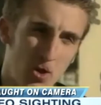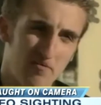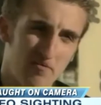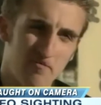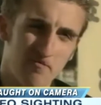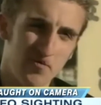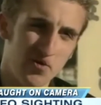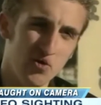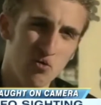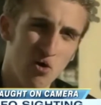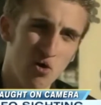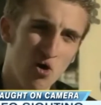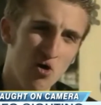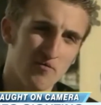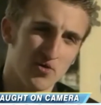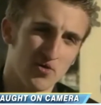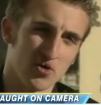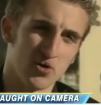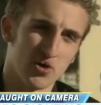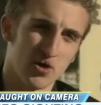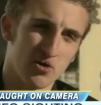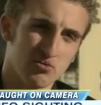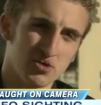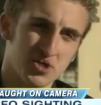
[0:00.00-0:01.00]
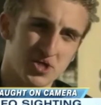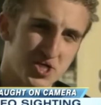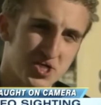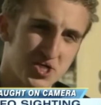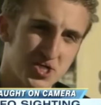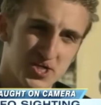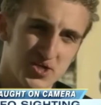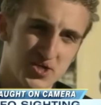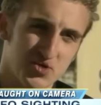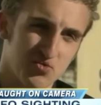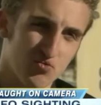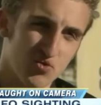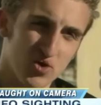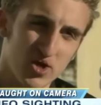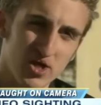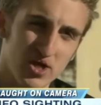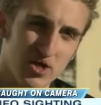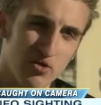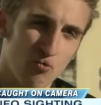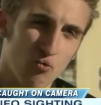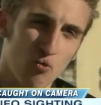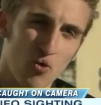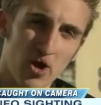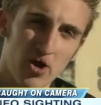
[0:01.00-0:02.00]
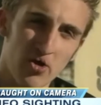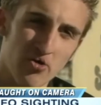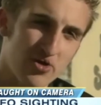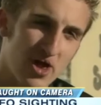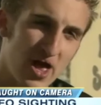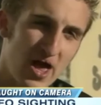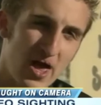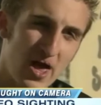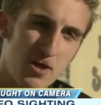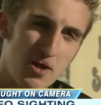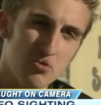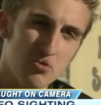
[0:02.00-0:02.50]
When it flew over, there was just this really weird